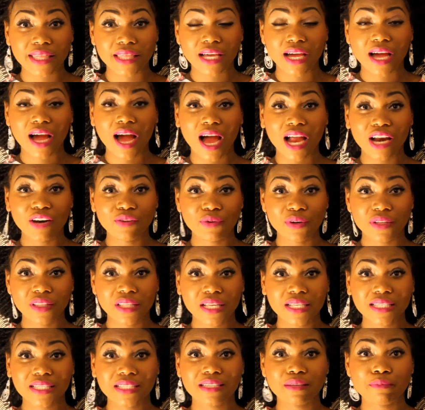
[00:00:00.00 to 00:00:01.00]
The colour on
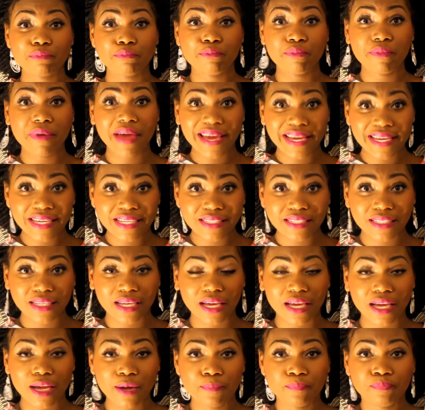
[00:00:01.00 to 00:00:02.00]
this is
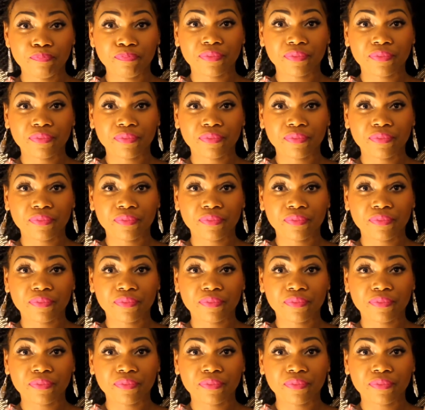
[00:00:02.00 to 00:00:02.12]
amazing.